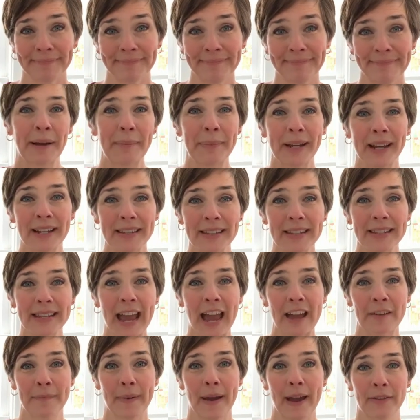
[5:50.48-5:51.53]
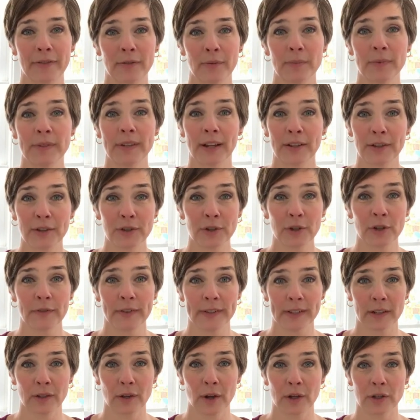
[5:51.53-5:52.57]
Now, because this half bathroom does serve
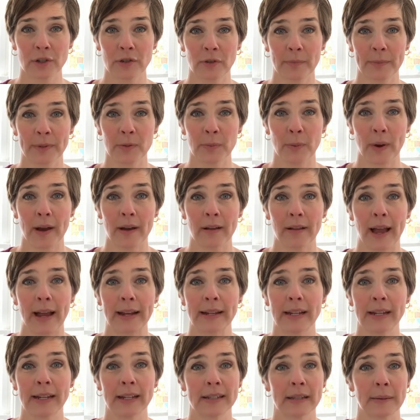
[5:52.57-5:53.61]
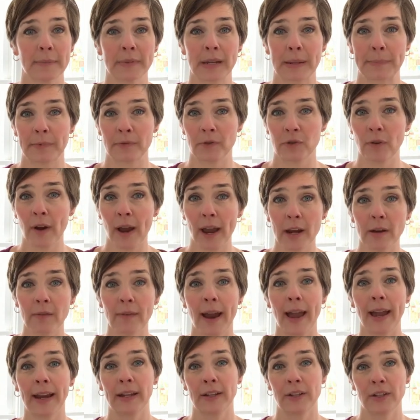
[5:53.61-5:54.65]
as a laundry room as well, I needed some type of drying
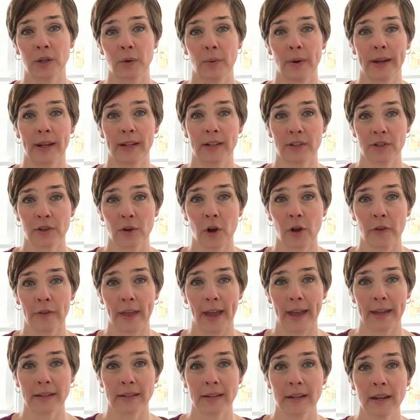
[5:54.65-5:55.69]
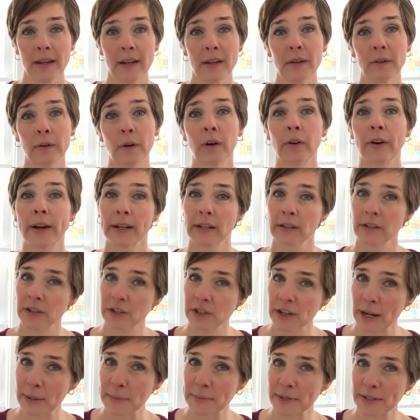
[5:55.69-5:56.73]
rack, and so I installed that. All right,
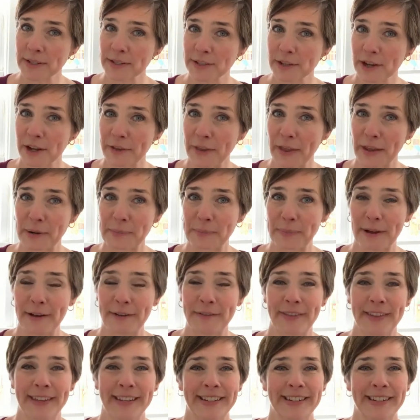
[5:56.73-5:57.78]
James installed that above the